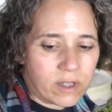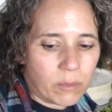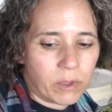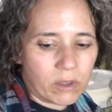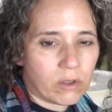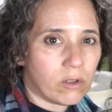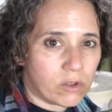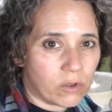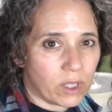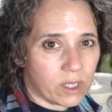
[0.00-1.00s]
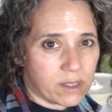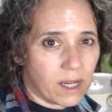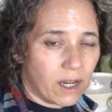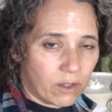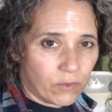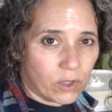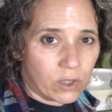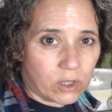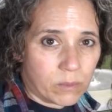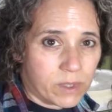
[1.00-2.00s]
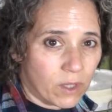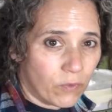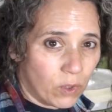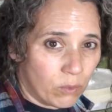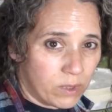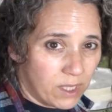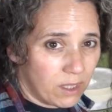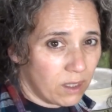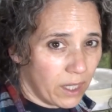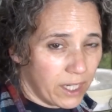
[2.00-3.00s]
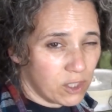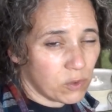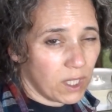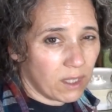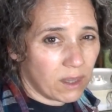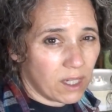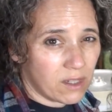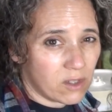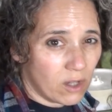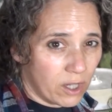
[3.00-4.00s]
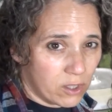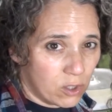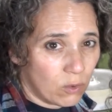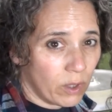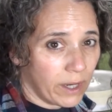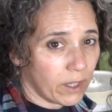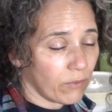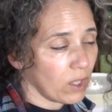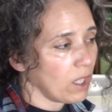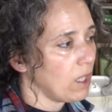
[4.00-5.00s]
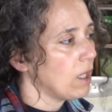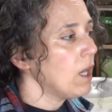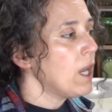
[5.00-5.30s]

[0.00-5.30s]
some of your nutrients out of your herbs if you dehydrate things on too hot of a heat.